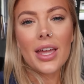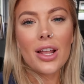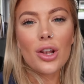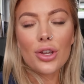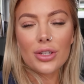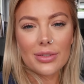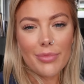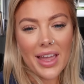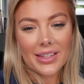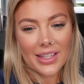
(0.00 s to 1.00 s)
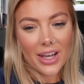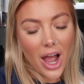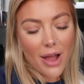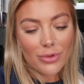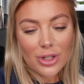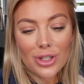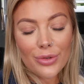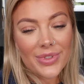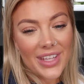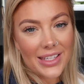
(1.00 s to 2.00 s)
It looks amazing. I'm just
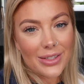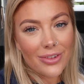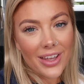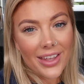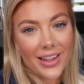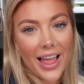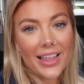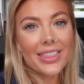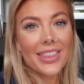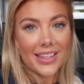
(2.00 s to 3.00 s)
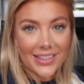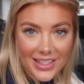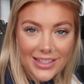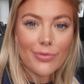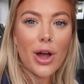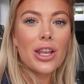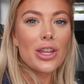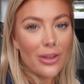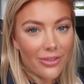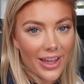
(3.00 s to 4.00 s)
obsessed with it. Like, this is my
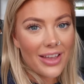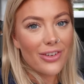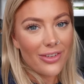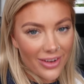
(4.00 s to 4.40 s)
new favourite